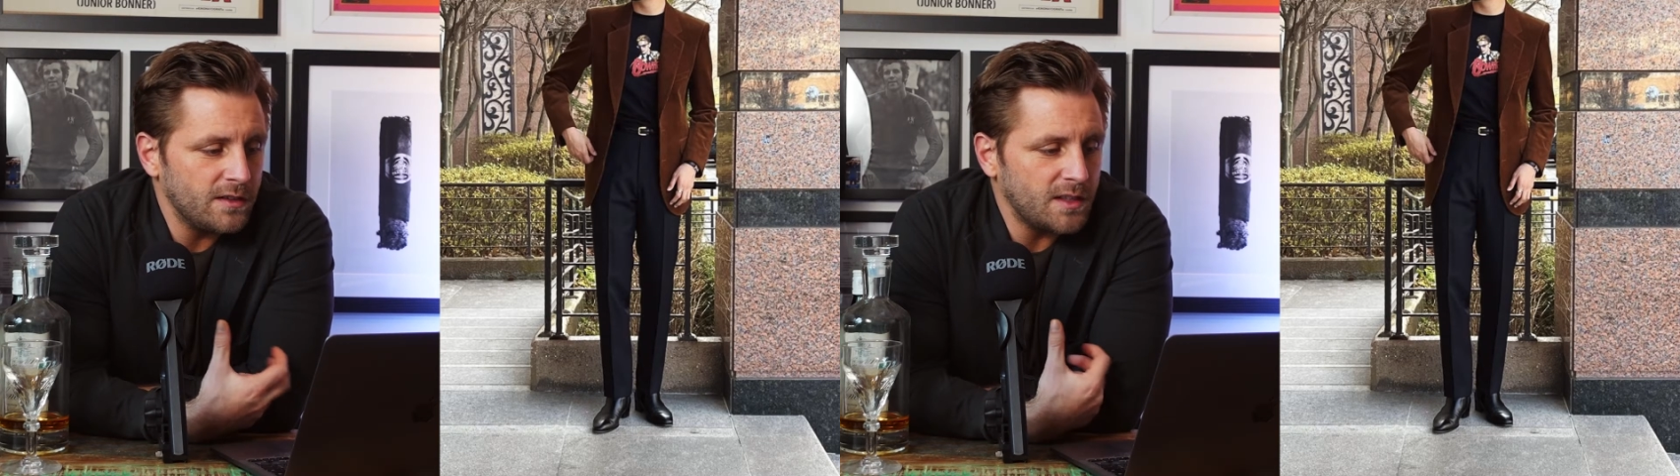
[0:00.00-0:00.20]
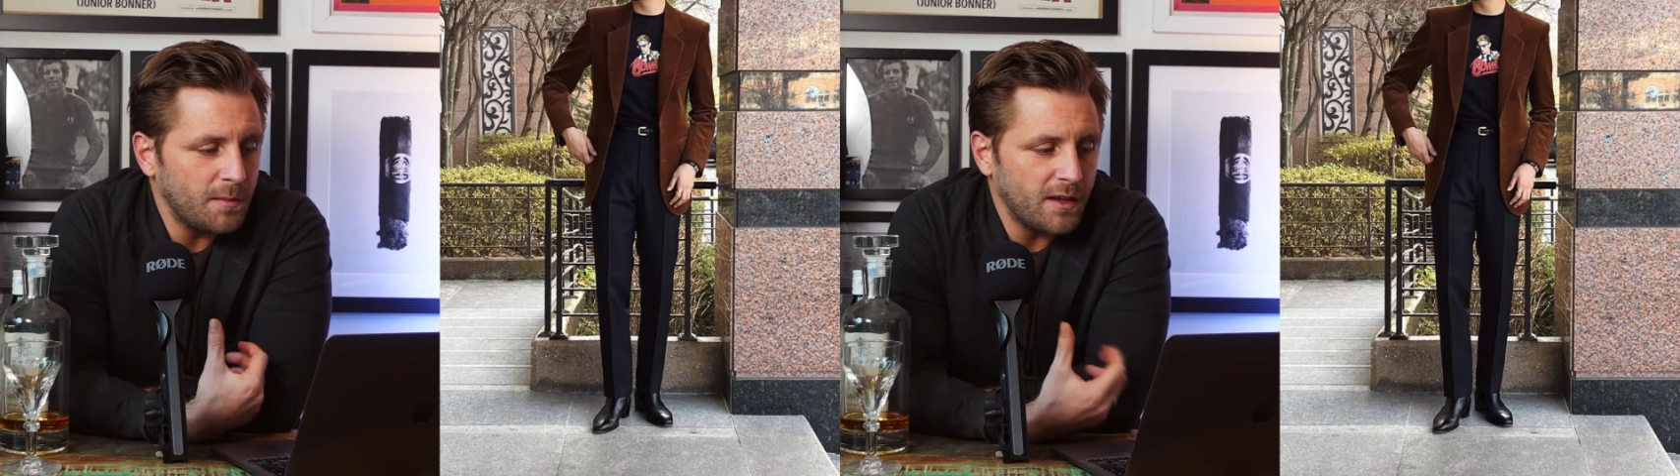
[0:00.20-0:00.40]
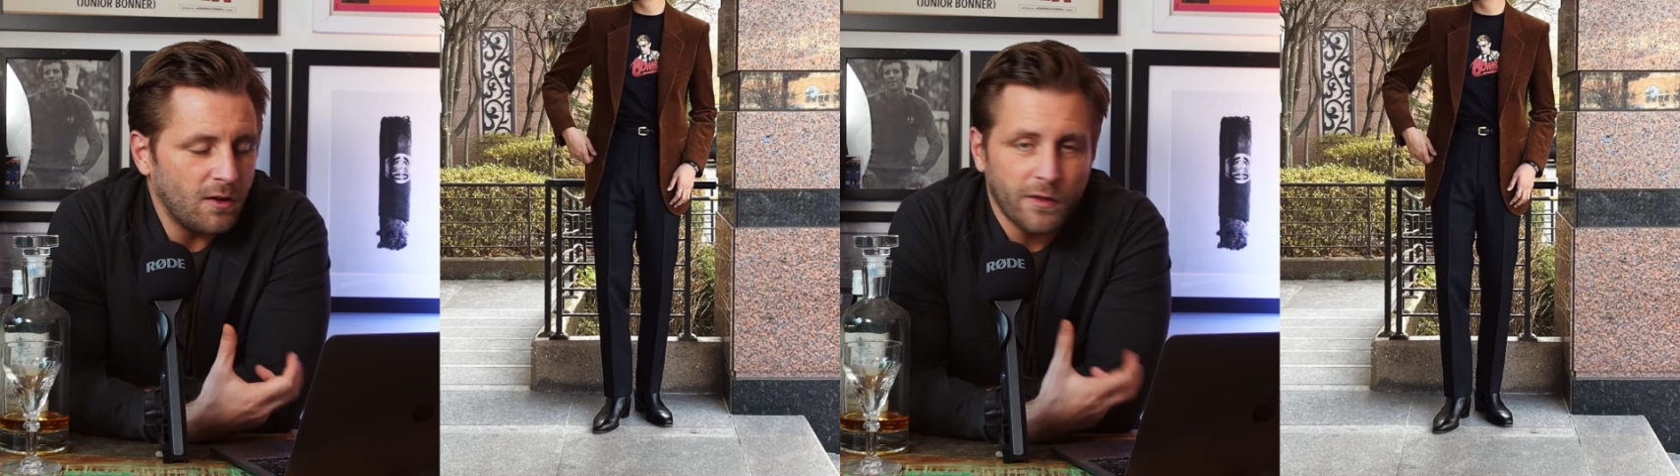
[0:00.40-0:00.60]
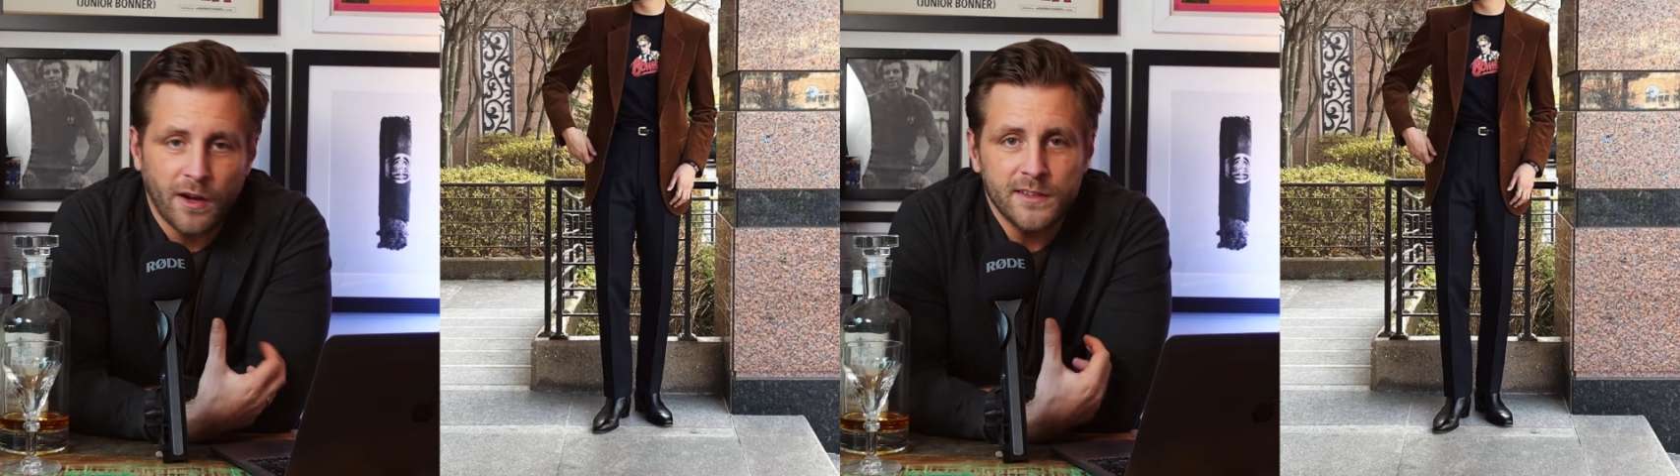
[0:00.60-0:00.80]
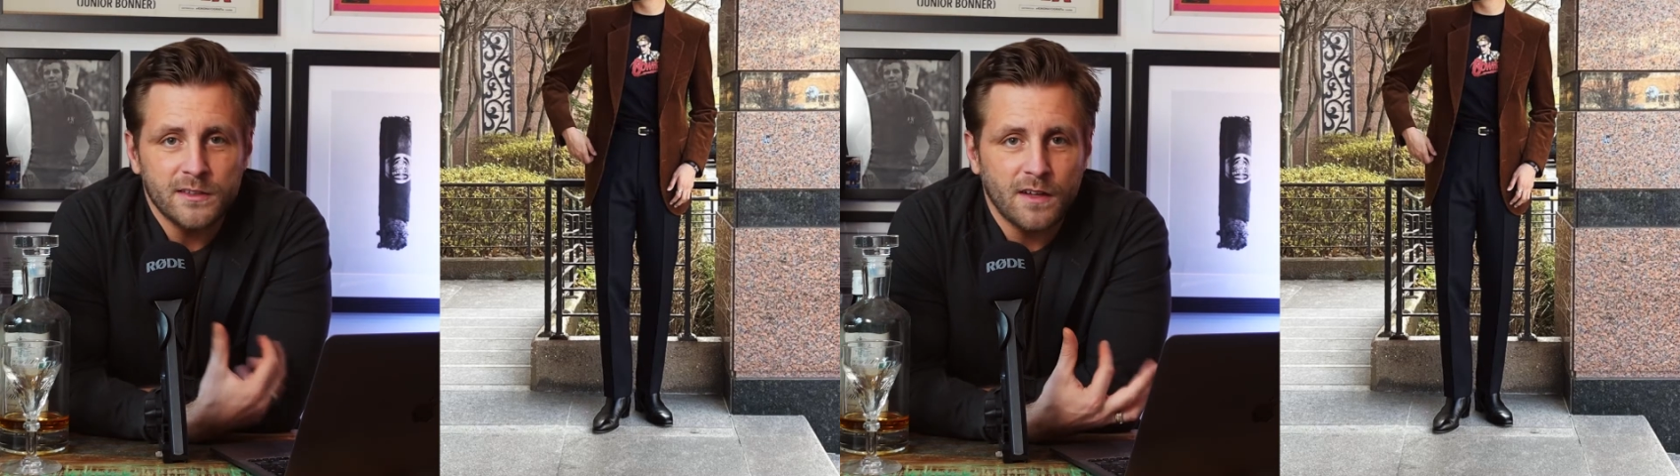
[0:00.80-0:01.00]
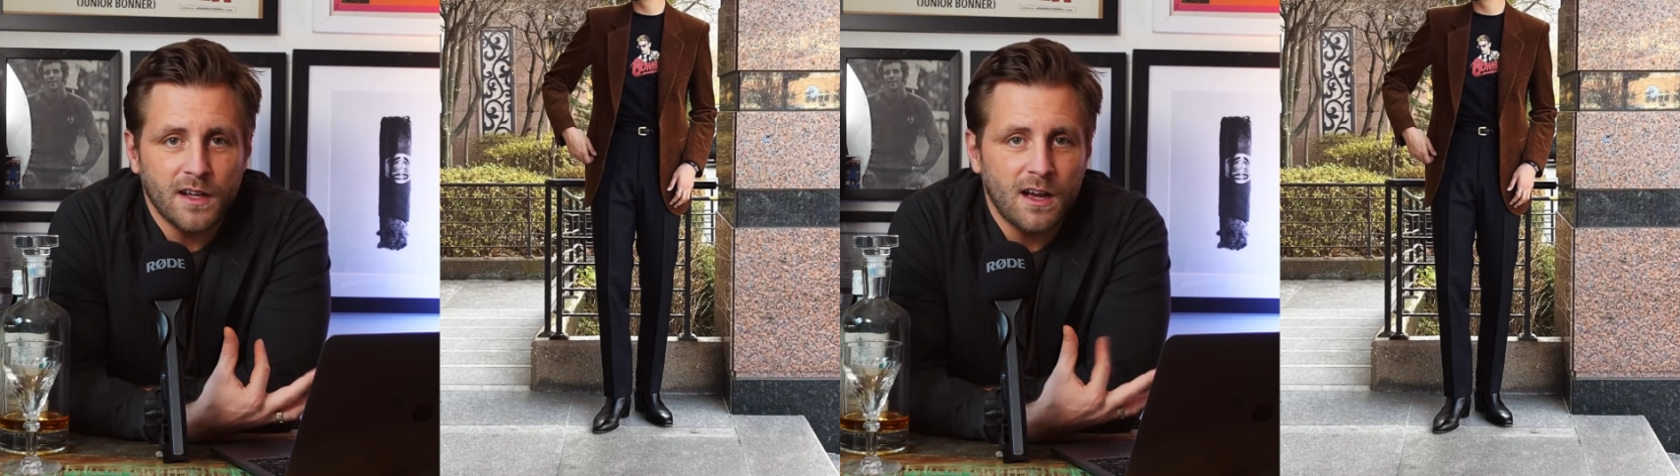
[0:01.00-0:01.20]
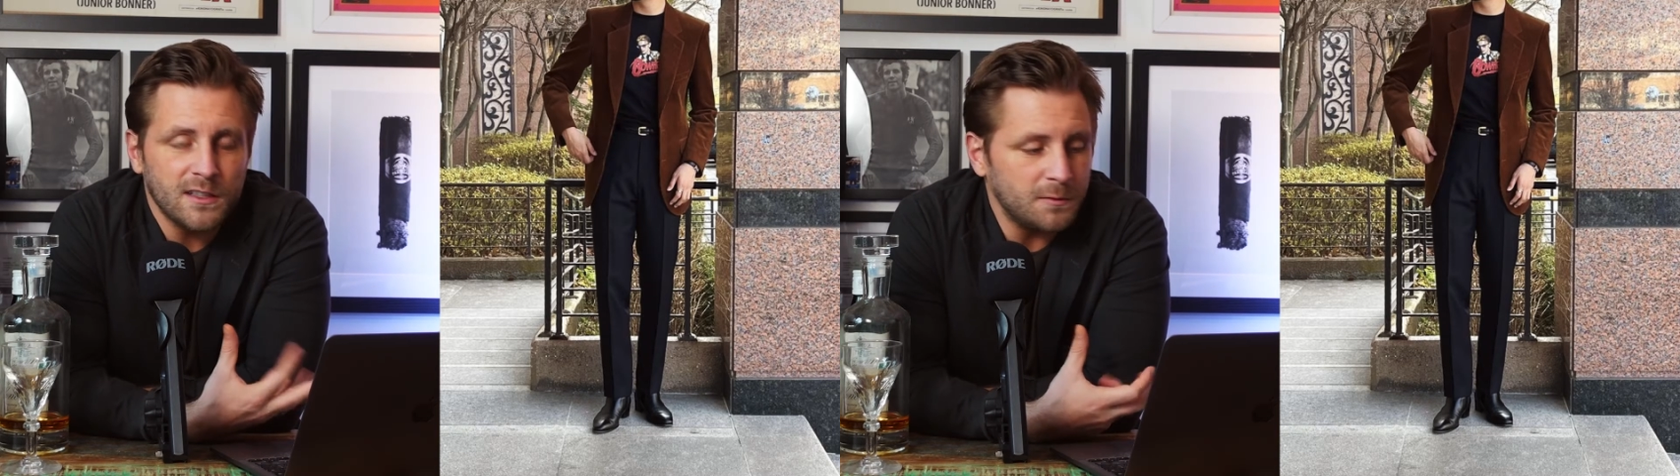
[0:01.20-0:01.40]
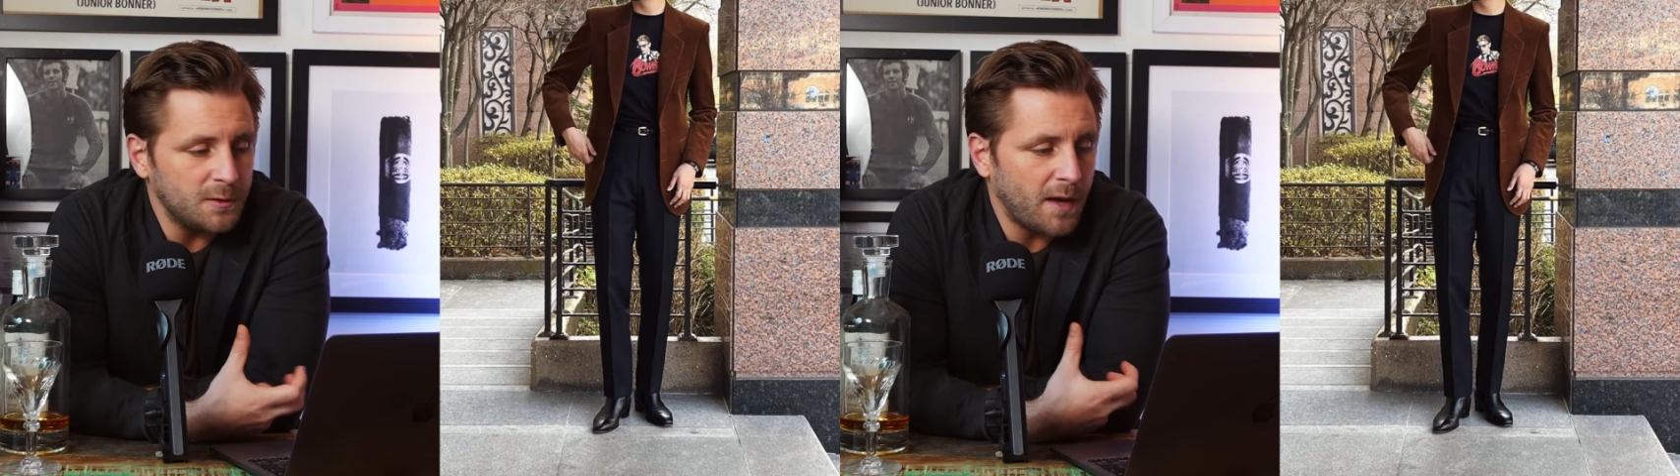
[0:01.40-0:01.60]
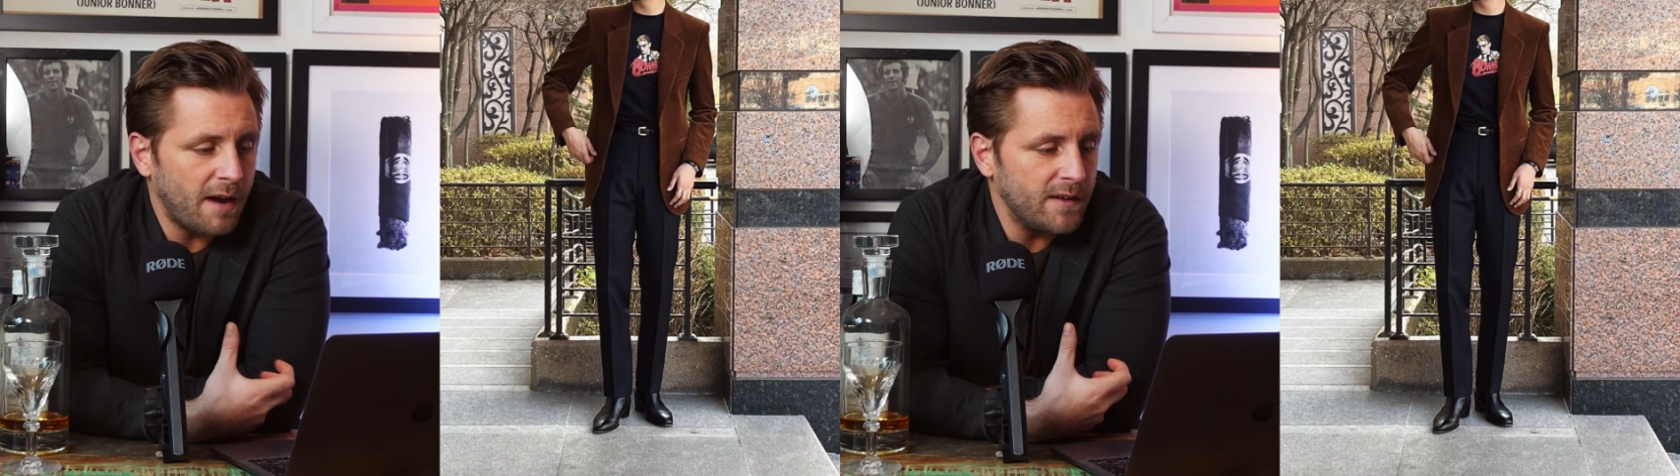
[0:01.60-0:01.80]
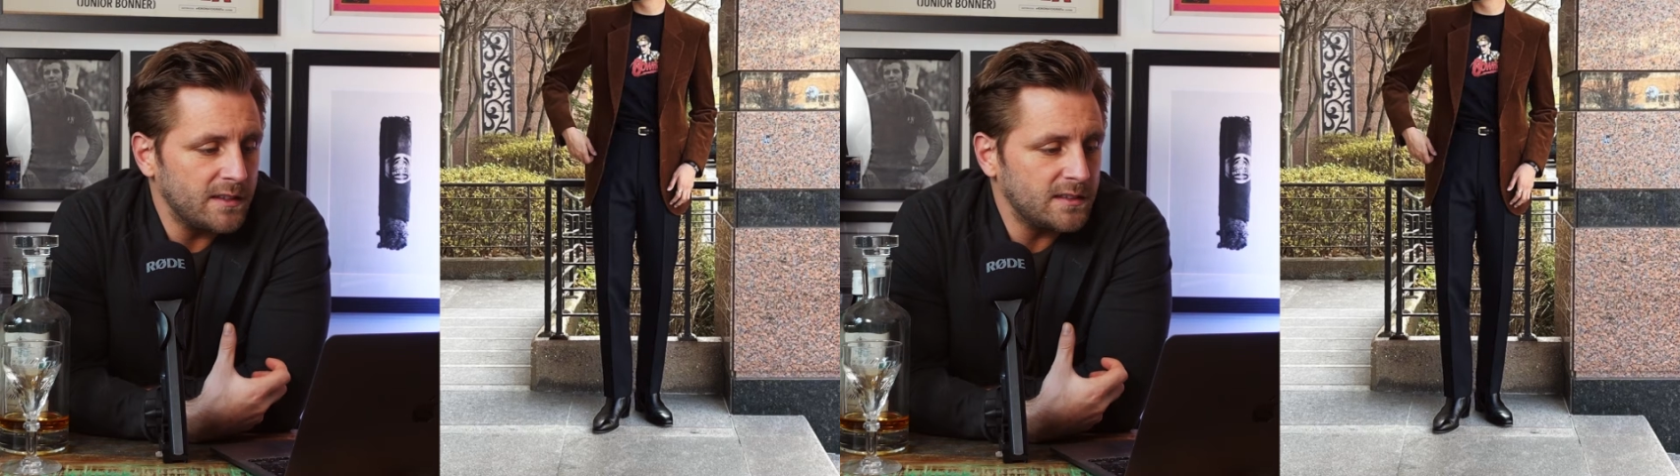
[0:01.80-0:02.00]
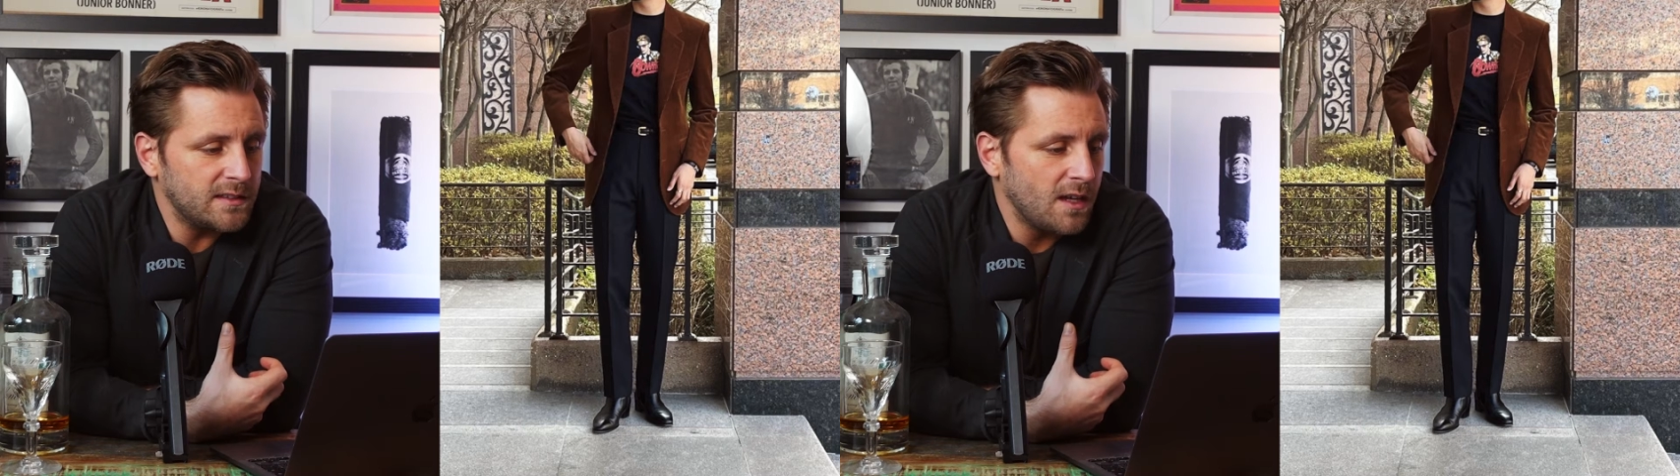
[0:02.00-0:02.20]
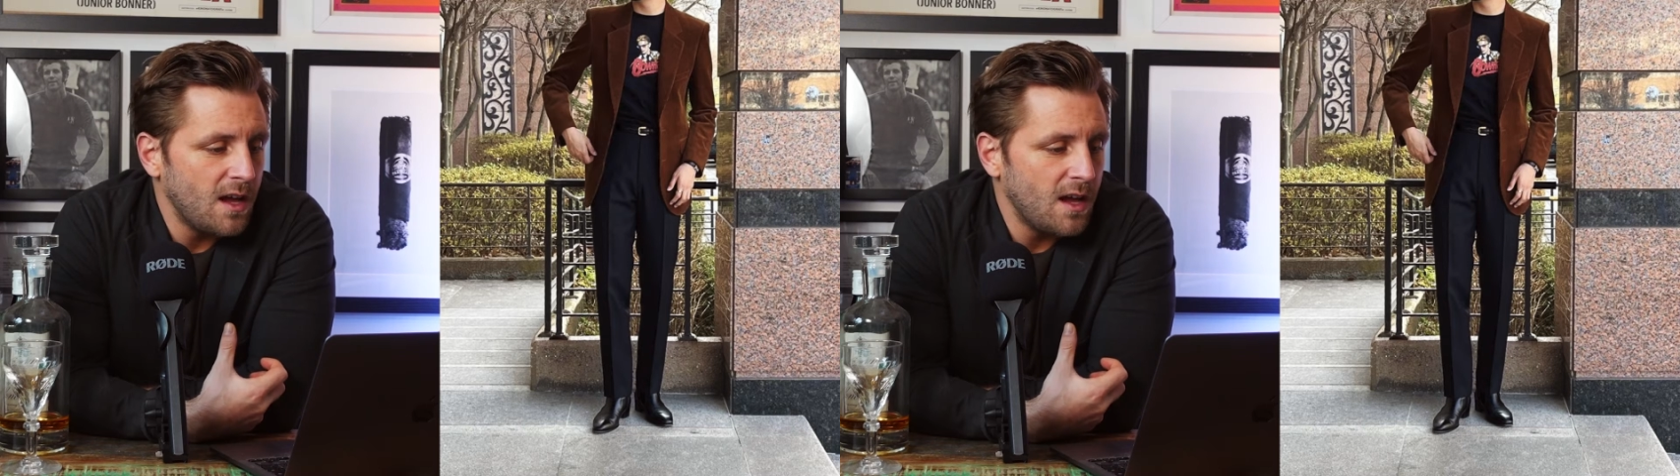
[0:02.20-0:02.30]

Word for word: something along the lines of like a Husbands Paris